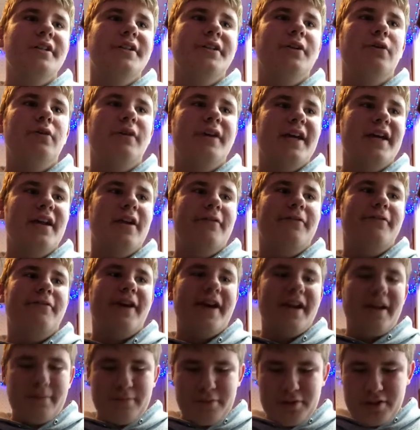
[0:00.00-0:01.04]
don't get
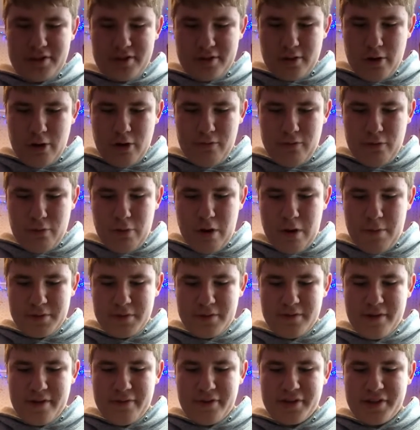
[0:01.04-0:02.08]
afraid. I'm just overwhelmed
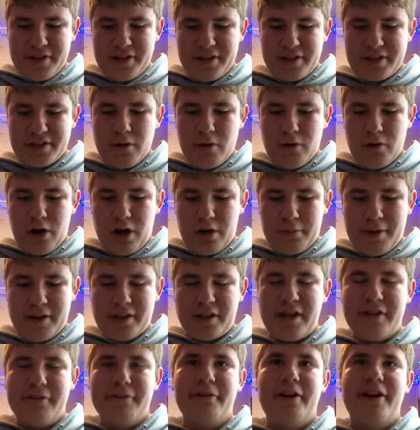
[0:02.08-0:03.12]
of everything that's going on in my
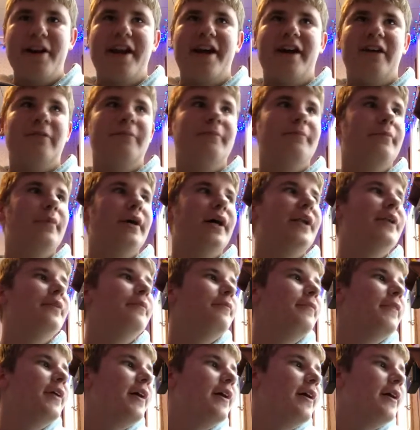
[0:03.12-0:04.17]
life right now. But
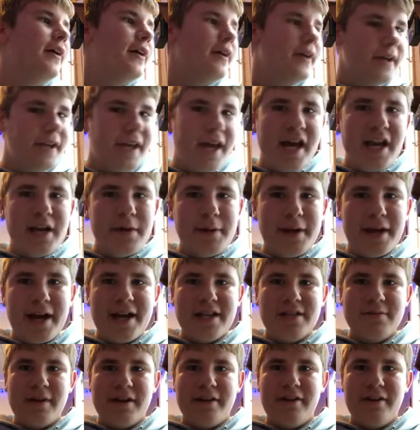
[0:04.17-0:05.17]
yeah, anyway, guys,